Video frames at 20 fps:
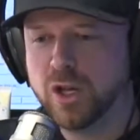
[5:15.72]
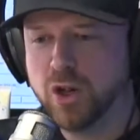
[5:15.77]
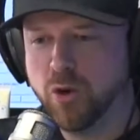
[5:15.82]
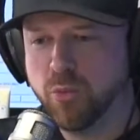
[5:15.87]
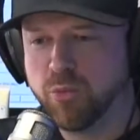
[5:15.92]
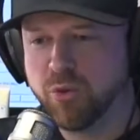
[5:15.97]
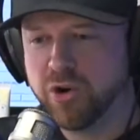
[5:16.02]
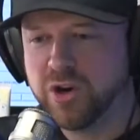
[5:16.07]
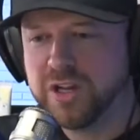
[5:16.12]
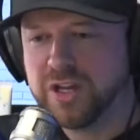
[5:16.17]
you a
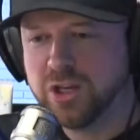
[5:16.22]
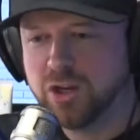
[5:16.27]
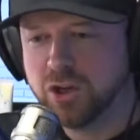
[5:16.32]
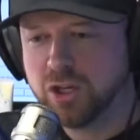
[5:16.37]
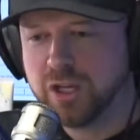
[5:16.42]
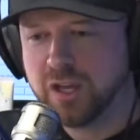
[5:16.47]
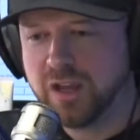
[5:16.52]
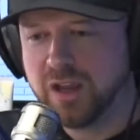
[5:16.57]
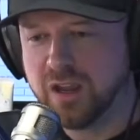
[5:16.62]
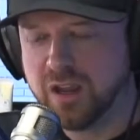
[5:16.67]
pretty
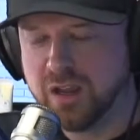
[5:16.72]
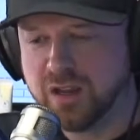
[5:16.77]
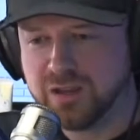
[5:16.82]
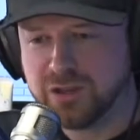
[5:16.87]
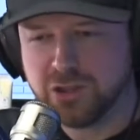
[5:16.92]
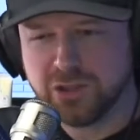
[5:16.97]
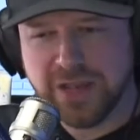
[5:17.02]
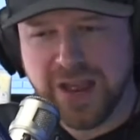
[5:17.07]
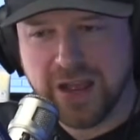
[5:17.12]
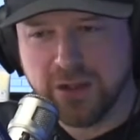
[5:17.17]
good kid? It
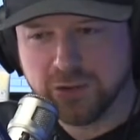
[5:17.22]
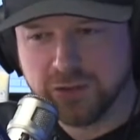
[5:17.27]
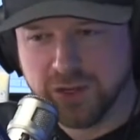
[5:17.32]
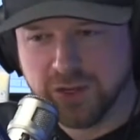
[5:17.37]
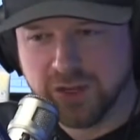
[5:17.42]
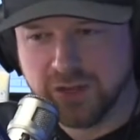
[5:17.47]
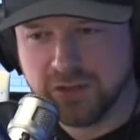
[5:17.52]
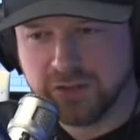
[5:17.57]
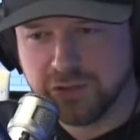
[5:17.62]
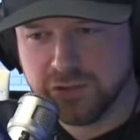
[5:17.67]
sounds
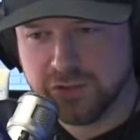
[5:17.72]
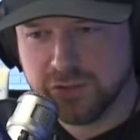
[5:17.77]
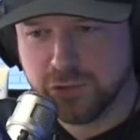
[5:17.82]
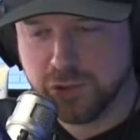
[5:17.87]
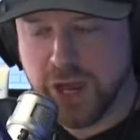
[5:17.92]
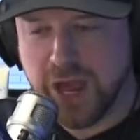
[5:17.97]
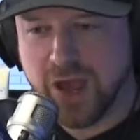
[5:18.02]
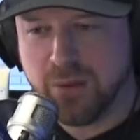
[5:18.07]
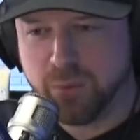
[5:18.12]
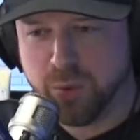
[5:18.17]
like this
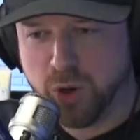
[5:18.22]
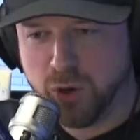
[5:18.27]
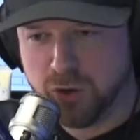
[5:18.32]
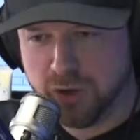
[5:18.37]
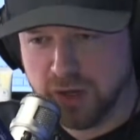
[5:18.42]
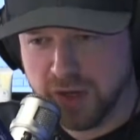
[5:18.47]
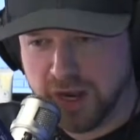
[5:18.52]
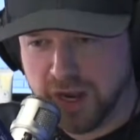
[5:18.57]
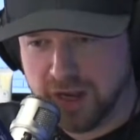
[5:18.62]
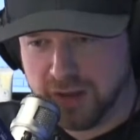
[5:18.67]
shop
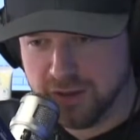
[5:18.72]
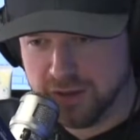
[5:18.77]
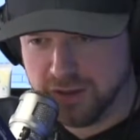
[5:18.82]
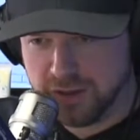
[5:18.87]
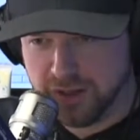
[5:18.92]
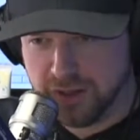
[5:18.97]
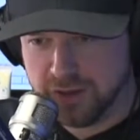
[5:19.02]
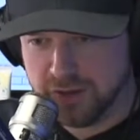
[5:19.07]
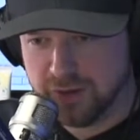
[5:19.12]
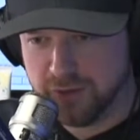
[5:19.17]
owner guy that
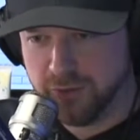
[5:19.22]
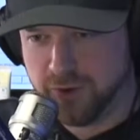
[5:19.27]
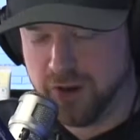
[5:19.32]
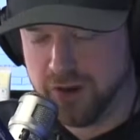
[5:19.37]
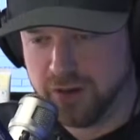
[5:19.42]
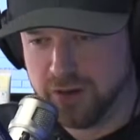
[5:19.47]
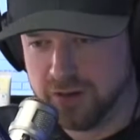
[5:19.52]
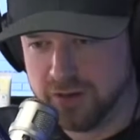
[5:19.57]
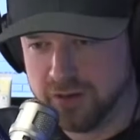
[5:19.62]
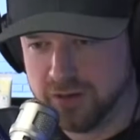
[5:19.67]
took you to the
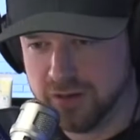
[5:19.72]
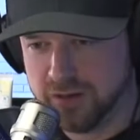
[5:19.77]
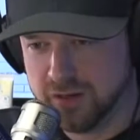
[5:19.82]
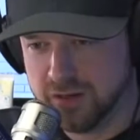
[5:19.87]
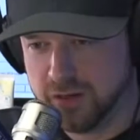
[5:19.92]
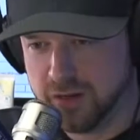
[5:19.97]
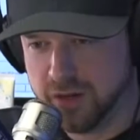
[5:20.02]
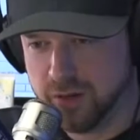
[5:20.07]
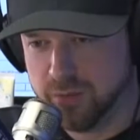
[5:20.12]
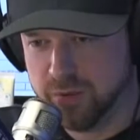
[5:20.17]
record
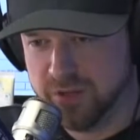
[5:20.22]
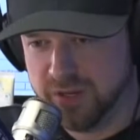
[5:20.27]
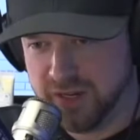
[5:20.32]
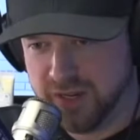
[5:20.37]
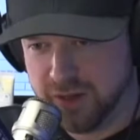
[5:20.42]
company,